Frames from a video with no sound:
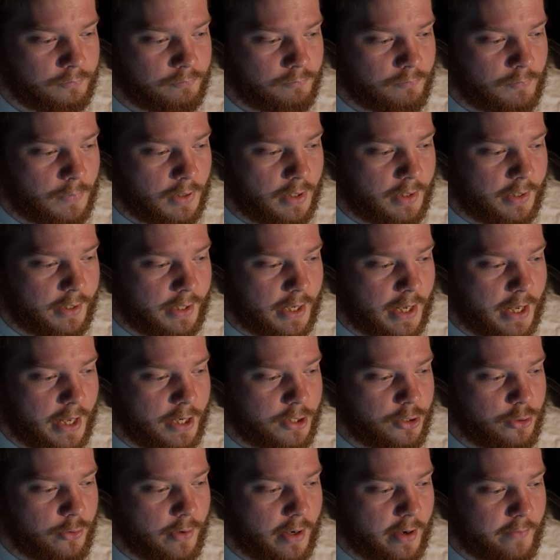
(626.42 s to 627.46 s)
And again,
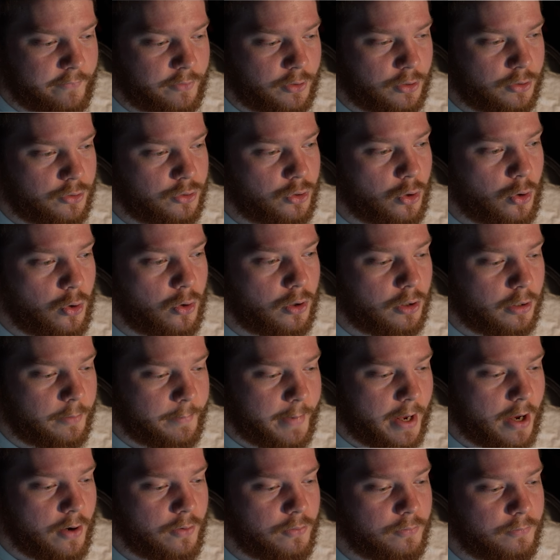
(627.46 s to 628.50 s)
you have your total
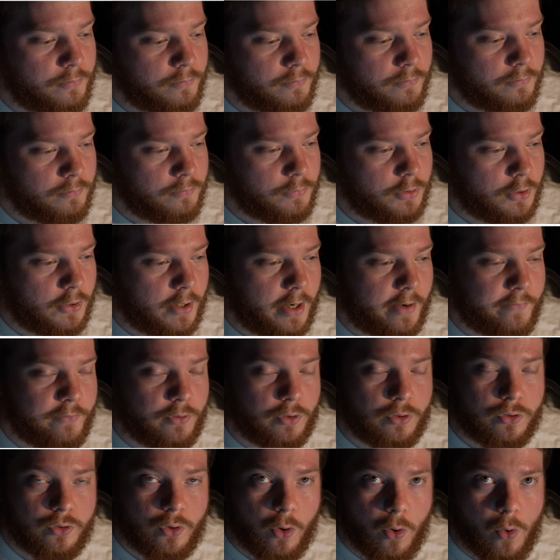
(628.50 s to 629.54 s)
amount, you have your
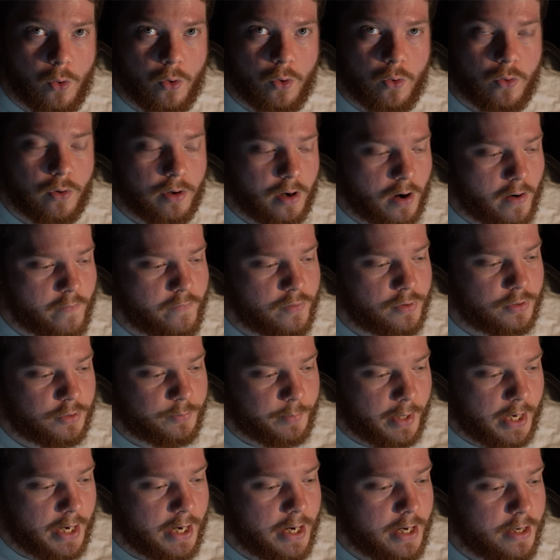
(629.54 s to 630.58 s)
total coverage
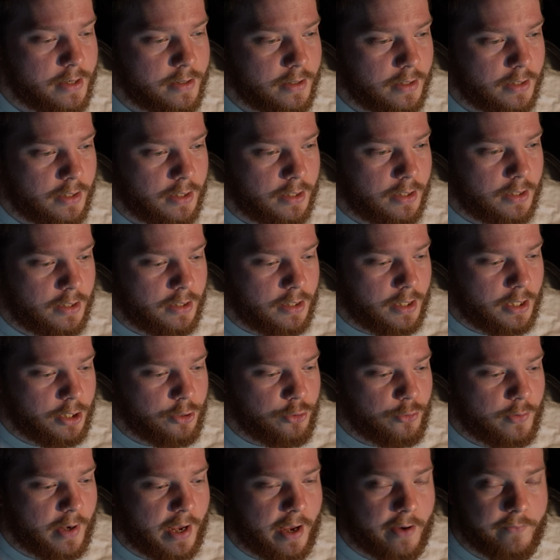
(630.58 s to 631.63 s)
paid, and
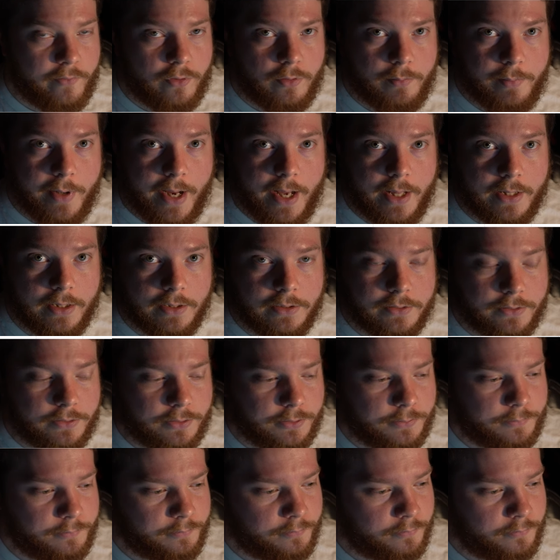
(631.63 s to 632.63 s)
you have your balance.